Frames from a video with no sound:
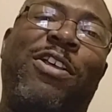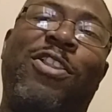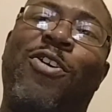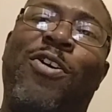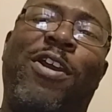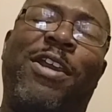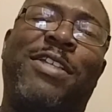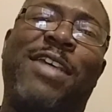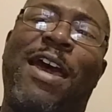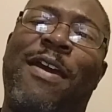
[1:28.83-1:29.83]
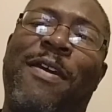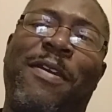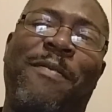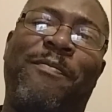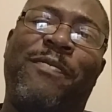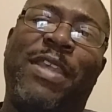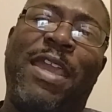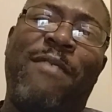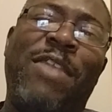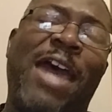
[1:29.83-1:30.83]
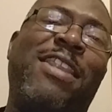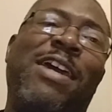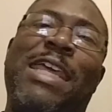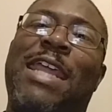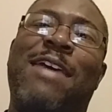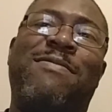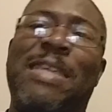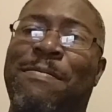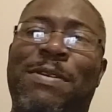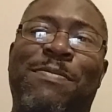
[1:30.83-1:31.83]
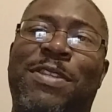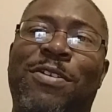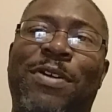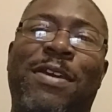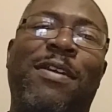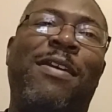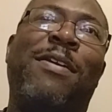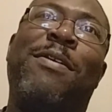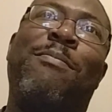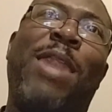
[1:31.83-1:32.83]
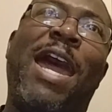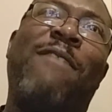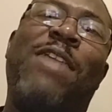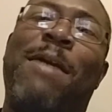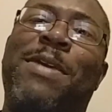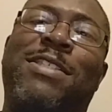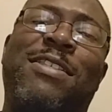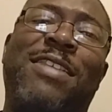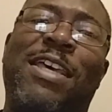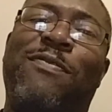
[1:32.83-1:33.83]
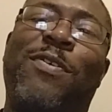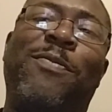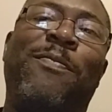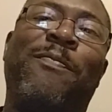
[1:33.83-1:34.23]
a lure because I have not done it. I've seen people do it, but I have not been successful.